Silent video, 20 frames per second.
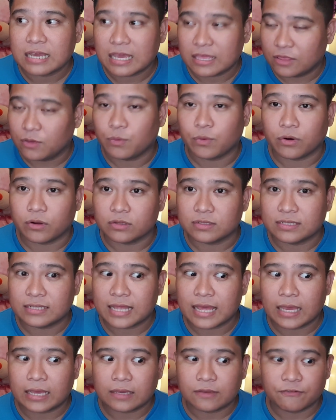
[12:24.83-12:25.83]
in the world,
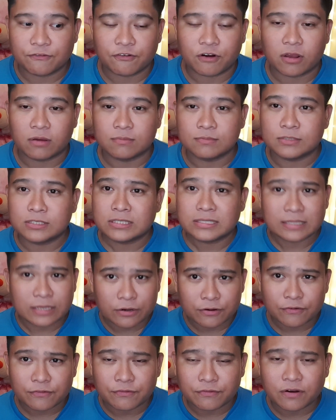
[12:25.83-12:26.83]
like from
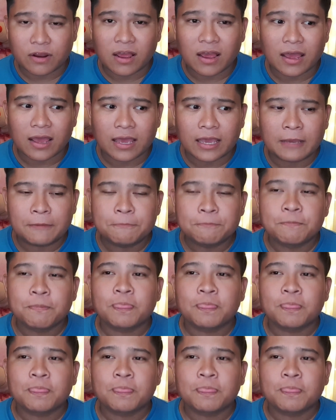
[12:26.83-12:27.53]
stir fry,